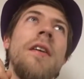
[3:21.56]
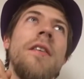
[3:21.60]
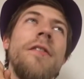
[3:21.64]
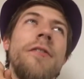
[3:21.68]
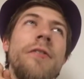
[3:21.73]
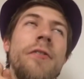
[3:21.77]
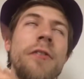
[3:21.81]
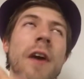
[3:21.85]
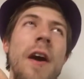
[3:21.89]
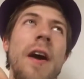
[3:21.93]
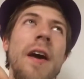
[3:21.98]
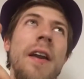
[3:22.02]

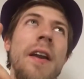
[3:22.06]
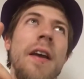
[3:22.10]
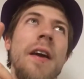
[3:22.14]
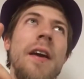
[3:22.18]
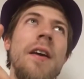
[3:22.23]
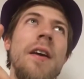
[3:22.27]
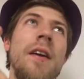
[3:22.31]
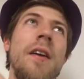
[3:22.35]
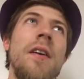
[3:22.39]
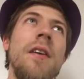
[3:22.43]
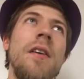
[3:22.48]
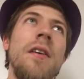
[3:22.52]

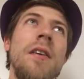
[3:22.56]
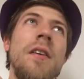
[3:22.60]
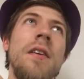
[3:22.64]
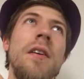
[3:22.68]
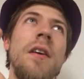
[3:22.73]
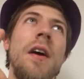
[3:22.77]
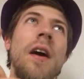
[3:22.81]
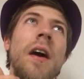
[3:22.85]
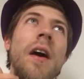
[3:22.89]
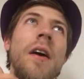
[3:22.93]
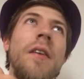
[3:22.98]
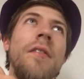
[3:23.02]
Friday,
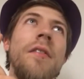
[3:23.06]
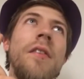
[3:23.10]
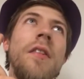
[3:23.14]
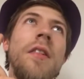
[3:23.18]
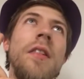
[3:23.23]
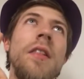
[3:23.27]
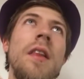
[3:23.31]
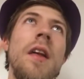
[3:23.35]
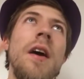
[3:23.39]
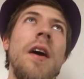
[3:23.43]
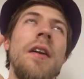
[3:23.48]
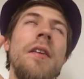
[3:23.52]
I have a
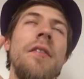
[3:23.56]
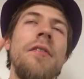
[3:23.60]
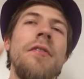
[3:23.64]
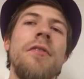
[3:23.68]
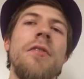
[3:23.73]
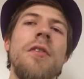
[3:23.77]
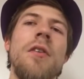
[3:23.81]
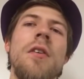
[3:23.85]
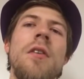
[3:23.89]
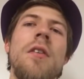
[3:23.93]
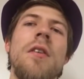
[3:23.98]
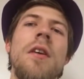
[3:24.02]
lot of
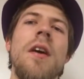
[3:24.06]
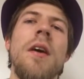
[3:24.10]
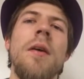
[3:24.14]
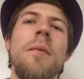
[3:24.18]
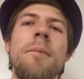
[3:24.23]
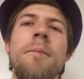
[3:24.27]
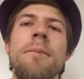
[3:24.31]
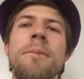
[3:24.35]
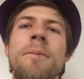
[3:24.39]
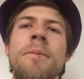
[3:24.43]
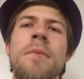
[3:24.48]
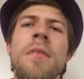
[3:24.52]
free
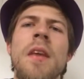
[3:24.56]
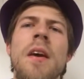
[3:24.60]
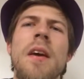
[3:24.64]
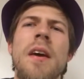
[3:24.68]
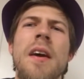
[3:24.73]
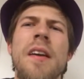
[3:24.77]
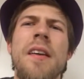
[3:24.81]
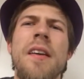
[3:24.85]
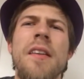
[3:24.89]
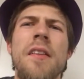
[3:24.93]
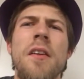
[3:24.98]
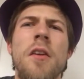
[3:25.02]
time
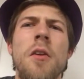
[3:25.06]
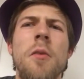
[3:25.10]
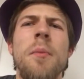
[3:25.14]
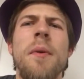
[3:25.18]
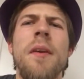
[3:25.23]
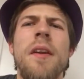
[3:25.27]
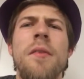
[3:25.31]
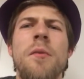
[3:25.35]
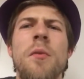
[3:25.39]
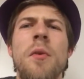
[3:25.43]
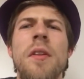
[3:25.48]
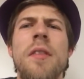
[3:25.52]
and a little
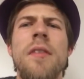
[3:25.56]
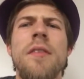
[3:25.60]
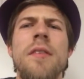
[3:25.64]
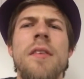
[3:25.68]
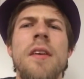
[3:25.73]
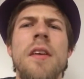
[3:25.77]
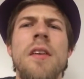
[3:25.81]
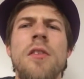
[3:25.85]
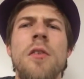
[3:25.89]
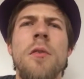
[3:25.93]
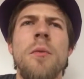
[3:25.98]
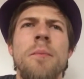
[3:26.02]
bit on
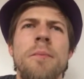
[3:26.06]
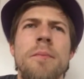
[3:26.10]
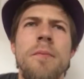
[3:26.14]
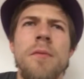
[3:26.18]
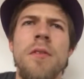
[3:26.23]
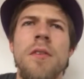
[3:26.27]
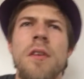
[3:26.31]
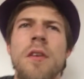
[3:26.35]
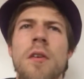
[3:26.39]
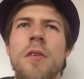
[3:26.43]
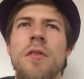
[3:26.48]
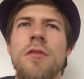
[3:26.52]
Wednesday, too.
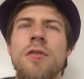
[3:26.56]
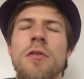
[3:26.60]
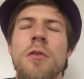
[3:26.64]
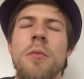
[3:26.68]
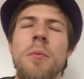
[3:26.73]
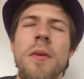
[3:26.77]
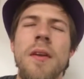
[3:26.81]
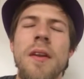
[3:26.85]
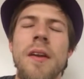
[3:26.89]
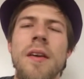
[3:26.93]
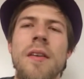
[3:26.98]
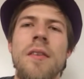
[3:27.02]
So it should
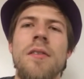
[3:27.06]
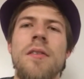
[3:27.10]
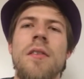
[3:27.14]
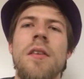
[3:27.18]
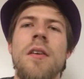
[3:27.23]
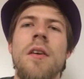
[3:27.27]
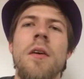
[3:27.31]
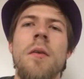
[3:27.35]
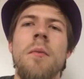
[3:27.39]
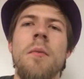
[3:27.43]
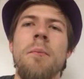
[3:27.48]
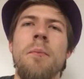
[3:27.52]
be nice
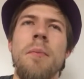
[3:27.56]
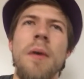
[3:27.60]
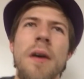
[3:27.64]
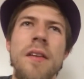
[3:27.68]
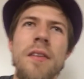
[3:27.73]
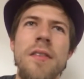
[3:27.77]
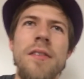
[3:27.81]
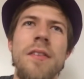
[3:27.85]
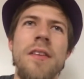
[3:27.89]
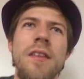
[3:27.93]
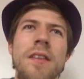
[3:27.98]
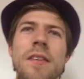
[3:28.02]
to
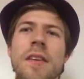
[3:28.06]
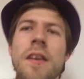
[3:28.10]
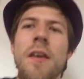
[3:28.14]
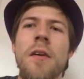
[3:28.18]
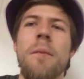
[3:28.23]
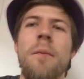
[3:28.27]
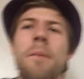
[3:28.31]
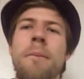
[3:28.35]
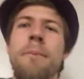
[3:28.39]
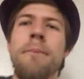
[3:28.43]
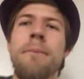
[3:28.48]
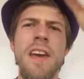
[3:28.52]
balance things
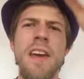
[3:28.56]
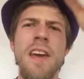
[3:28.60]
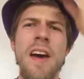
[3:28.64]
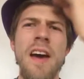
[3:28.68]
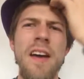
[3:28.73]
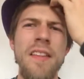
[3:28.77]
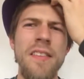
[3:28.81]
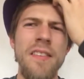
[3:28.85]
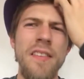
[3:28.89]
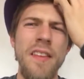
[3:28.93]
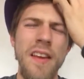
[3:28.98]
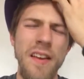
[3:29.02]
out. yeah,
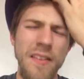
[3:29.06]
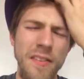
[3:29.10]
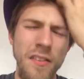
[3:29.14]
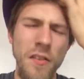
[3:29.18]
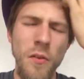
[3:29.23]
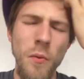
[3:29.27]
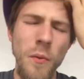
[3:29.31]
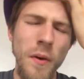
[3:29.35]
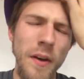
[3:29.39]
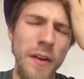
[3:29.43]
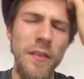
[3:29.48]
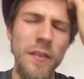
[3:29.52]
it's a nice
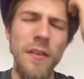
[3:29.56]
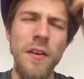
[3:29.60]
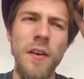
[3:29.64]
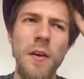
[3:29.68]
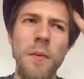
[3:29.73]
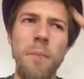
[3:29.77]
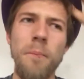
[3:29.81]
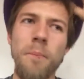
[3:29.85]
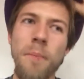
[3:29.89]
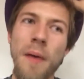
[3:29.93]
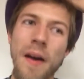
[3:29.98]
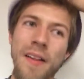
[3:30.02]
little way
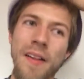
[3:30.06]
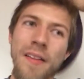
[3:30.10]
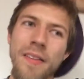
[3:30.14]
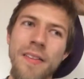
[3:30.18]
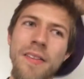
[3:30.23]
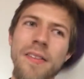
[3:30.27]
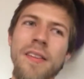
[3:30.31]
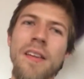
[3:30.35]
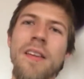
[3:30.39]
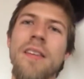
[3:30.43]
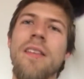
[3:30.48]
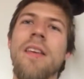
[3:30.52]
to
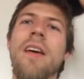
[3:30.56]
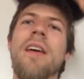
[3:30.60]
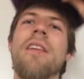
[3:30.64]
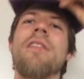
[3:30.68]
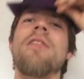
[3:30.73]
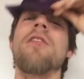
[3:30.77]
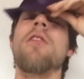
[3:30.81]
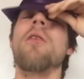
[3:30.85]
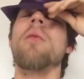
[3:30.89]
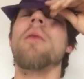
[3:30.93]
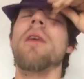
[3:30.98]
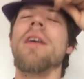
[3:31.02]
balance things out
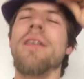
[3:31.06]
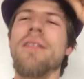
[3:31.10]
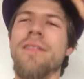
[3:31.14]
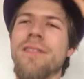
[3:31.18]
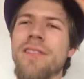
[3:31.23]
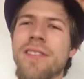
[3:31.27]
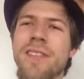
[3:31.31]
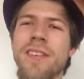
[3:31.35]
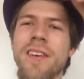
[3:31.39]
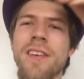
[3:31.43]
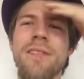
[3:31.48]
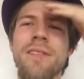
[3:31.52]
for me.
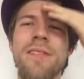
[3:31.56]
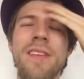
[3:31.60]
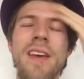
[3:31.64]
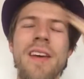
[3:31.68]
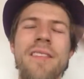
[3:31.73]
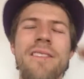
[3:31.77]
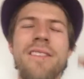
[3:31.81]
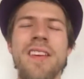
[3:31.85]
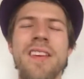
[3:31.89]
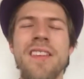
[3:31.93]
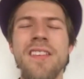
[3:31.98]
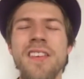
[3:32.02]
So, yeah,
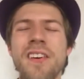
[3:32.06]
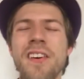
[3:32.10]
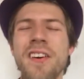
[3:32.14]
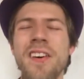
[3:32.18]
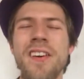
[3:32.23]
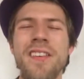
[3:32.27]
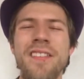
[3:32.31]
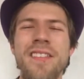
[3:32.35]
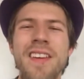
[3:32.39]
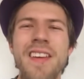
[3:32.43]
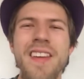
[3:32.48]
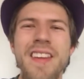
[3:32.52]
it's all
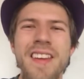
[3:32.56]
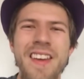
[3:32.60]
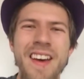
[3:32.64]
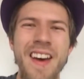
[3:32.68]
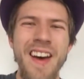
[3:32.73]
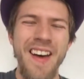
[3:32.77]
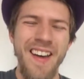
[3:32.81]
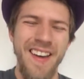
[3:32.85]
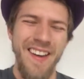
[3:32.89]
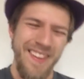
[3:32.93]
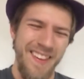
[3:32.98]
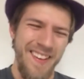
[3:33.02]
good.
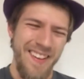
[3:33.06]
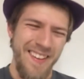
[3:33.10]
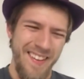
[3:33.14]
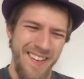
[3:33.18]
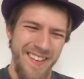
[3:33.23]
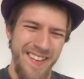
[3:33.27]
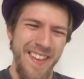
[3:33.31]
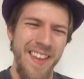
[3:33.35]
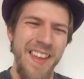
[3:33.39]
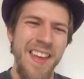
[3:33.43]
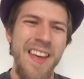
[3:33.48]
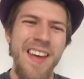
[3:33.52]

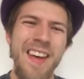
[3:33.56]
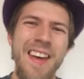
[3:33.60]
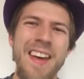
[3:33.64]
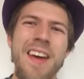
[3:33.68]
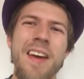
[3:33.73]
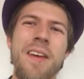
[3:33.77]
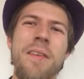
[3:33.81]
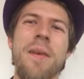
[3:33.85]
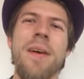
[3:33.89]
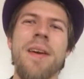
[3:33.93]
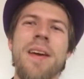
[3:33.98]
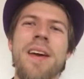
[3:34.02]

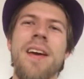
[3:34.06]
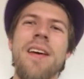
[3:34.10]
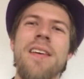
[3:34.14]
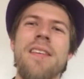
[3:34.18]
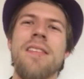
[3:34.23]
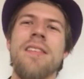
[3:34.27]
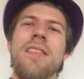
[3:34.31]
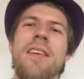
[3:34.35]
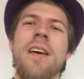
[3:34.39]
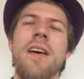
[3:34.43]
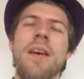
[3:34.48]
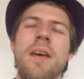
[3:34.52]
Anyway,
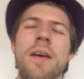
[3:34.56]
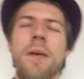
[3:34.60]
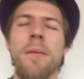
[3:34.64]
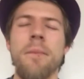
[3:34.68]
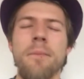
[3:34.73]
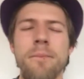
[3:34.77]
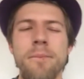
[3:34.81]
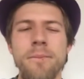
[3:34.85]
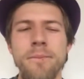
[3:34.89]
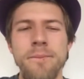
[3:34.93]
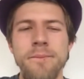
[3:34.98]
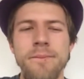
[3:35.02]
guys,
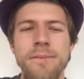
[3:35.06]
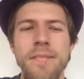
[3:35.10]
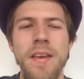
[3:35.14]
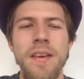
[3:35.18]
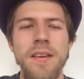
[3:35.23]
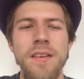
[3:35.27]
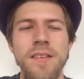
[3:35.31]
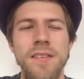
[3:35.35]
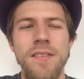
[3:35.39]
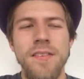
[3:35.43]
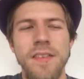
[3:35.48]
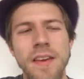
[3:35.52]

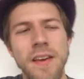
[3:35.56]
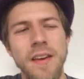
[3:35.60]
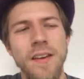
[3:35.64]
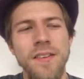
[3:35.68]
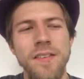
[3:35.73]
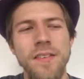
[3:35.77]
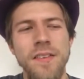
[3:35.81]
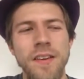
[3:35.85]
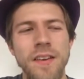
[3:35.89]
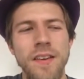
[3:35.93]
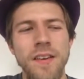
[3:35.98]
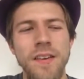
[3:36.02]
seeing
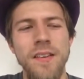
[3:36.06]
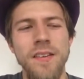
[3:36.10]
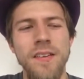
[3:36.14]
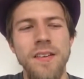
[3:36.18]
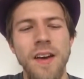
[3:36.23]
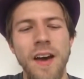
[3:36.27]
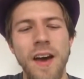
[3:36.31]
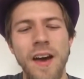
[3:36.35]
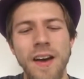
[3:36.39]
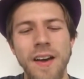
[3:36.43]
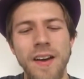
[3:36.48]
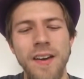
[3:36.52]
as
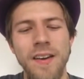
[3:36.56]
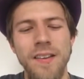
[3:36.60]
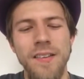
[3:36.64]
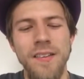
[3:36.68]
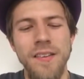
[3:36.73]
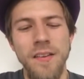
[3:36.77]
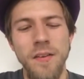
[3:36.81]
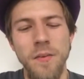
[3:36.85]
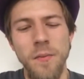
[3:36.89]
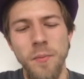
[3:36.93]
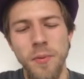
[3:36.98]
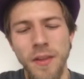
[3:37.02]
I
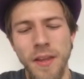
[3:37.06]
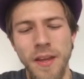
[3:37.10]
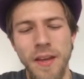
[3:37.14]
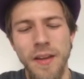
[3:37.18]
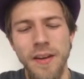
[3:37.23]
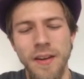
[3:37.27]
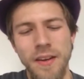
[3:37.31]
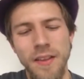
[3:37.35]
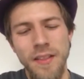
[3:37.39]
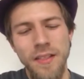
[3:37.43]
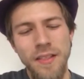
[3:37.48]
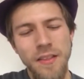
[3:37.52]
didn't
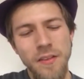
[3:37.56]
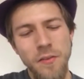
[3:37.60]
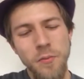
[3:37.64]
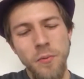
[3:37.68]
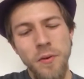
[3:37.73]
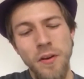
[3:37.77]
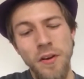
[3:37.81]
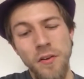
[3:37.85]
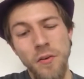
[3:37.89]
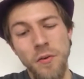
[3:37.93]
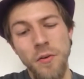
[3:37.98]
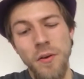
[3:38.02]
plan this
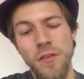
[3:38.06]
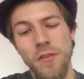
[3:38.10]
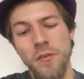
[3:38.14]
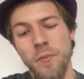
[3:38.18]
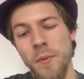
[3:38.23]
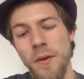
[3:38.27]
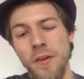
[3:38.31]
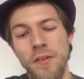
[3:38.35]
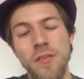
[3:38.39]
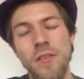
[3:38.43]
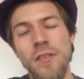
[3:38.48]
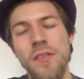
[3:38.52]
one out quite so
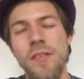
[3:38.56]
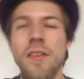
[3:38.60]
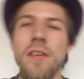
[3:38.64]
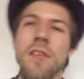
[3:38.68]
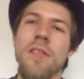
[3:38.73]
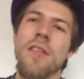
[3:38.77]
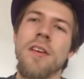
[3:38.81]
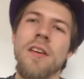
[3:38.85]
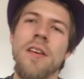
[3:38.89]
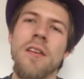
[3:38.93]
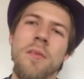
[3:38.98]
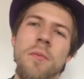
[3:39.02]
much because I was
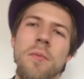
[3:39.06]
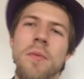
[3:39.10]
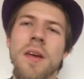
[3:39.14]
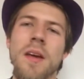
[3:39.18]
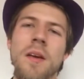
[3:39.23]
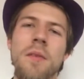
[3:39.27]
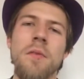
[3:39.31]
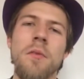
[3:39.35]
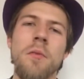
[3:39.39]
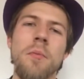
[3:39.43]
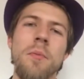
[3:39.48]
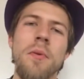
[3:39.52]
taking some
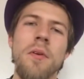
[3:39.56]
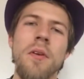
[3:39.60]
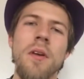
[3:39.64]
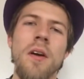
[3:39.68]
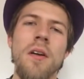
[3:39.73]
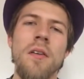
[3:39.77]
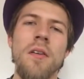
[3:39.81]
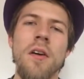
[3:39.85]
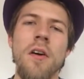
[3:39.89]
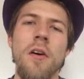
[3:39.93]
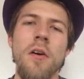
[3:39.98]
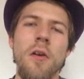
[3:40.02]
time to put
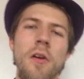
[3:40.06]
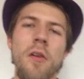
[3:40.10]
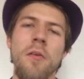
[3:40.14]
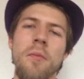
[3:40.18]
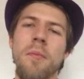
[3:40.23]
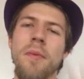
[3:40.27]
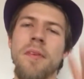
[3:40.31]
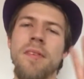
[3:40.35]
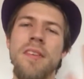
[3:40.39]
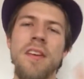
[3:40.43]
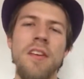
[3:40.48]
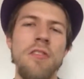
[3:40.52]
out all
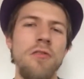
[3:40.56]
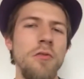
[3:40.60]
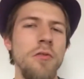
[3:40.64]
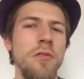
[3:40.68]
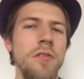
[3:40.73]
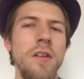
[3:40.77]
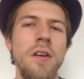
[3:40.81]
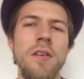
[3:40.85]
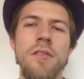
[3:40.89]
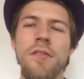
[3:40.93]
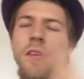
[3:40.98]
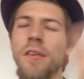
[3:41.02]
my schedule
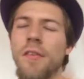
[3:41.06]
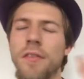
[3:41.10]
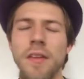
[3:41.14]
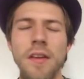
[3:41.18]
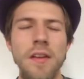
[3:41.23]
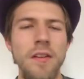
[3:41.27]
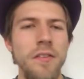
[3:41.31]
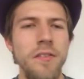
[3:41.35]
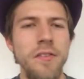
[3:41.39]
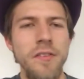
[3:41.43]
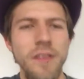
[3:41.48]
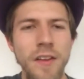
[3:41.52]
stuff and everything
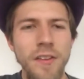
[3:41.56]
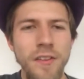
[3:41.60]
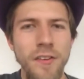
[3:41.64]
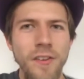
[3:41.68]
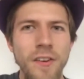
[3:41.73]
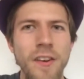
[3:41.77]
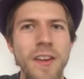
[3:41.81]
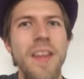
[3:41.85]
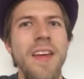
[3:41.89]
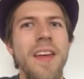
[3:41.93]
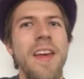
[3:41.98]
else together,